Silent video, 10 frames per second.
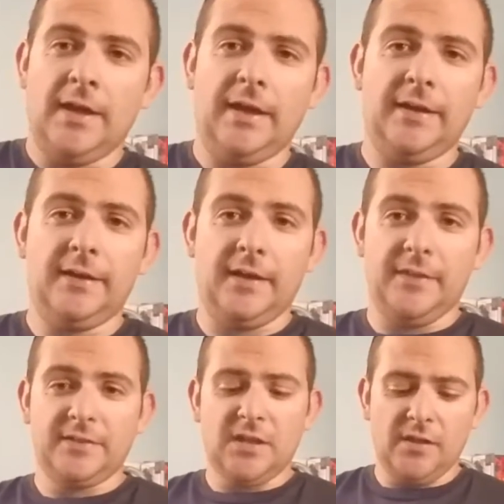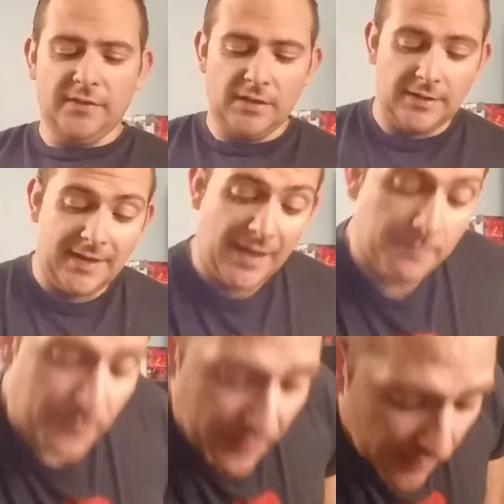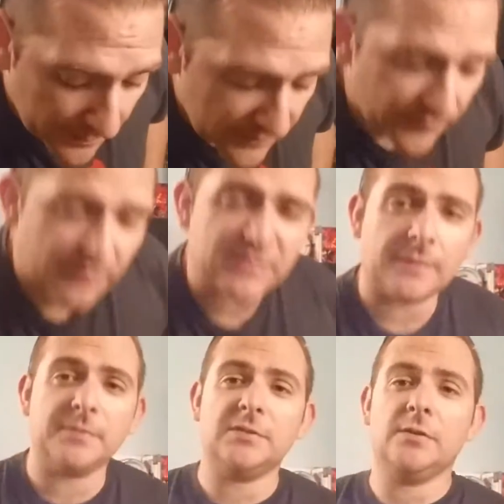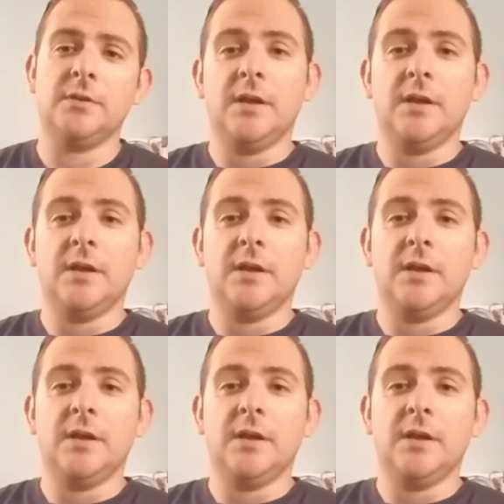And that's all the game pickups for this episode.